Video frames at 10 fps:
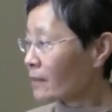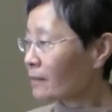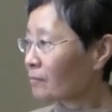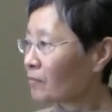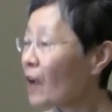
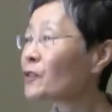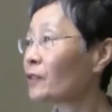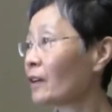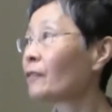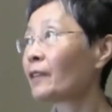Mm-hmm.
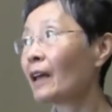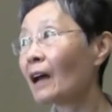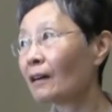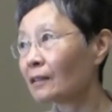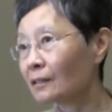Actually, if they
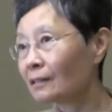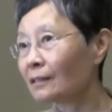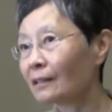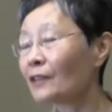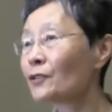are
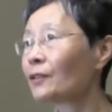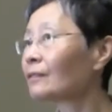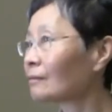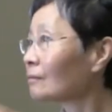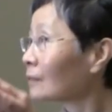good, they should